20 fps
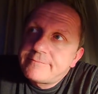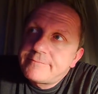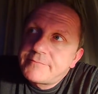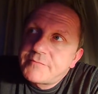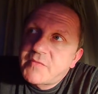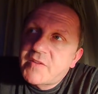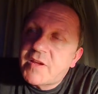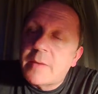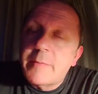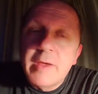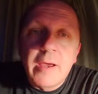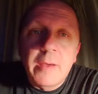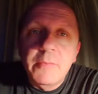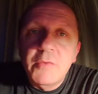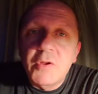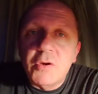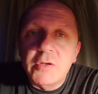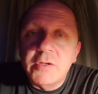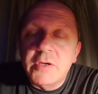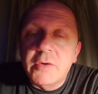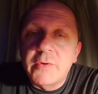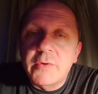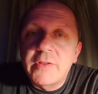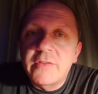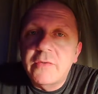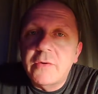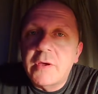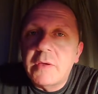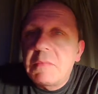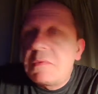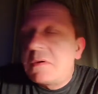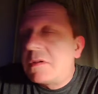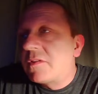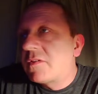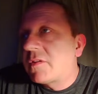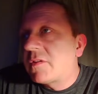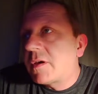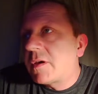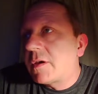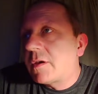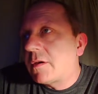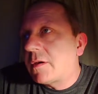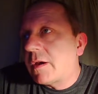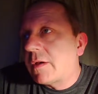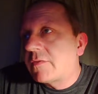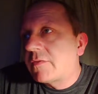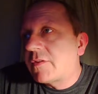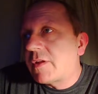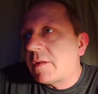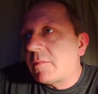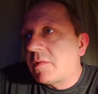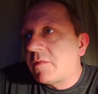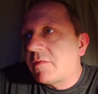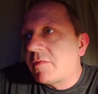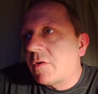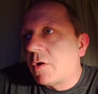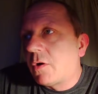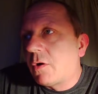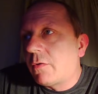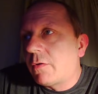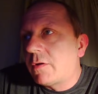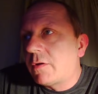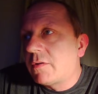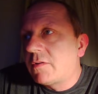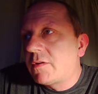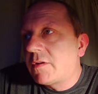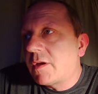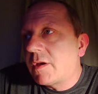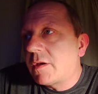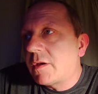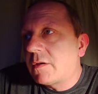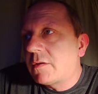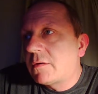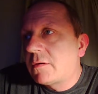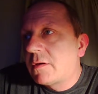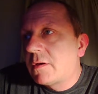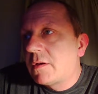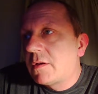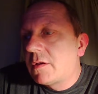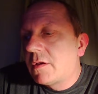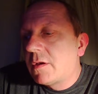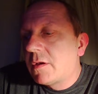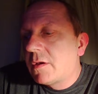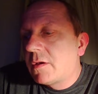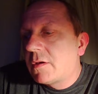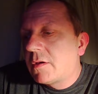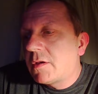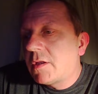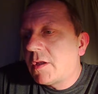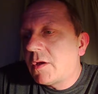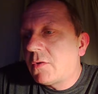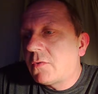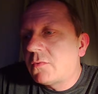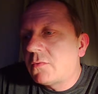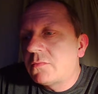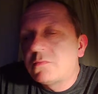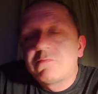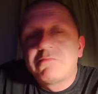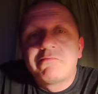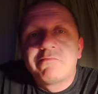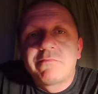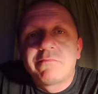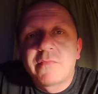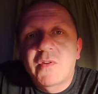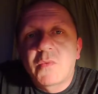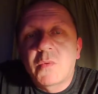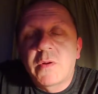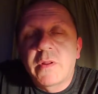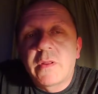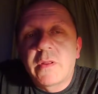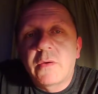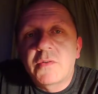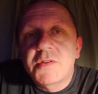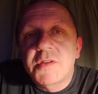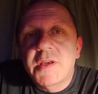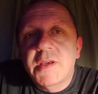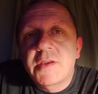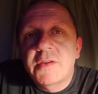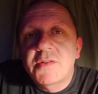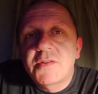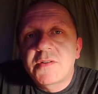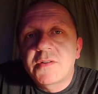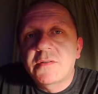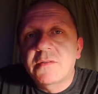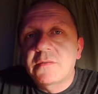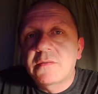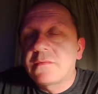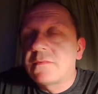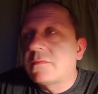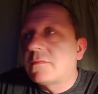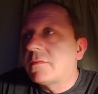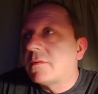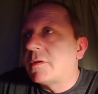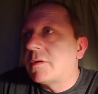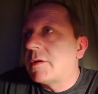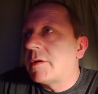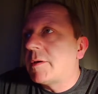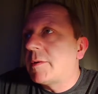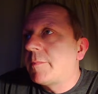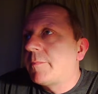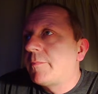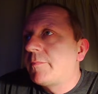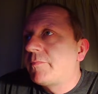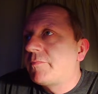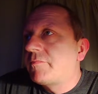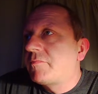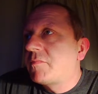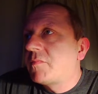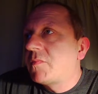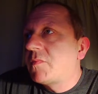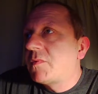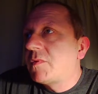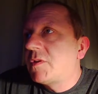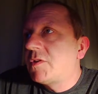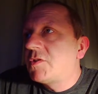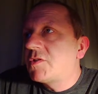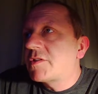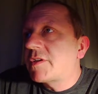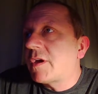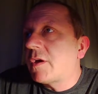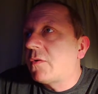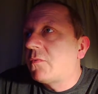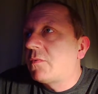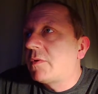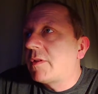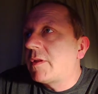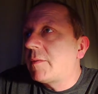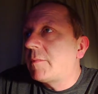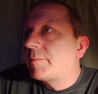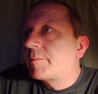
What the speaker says: Tammy, I'm not going to go into it, but I've said it before, and, it's one of those things. You just get on with it.